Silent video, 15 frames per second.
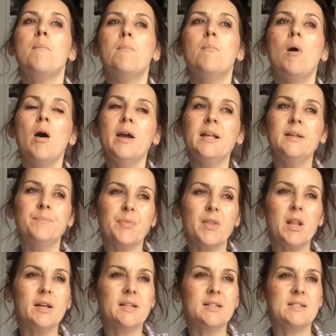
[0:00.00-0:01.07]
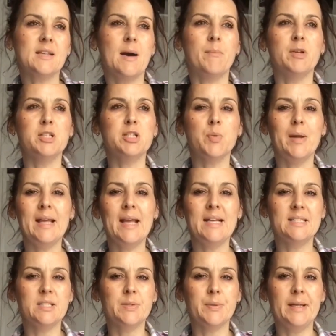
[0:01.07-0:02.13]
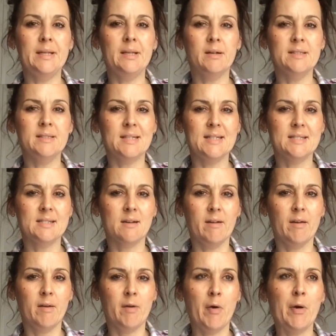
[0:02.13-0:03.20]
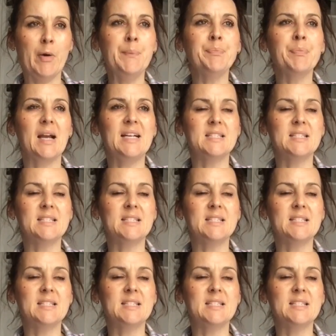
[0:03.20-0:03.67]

My, like I say, I'm on a 28 to 29 day cycle.